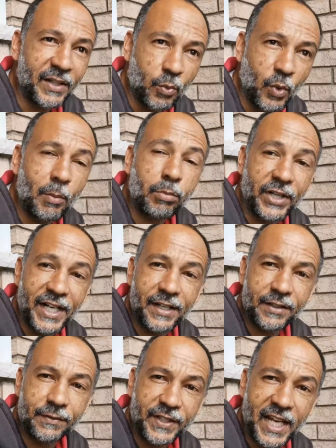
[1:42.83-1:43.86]
matter what
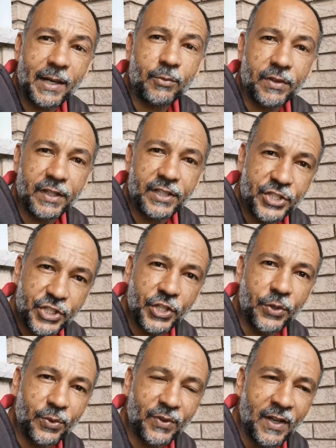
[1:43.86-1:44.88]
brand of camera they
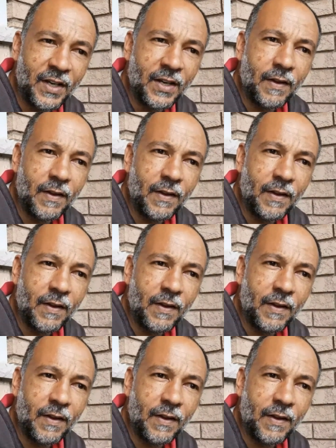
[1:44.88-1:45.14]
shoot,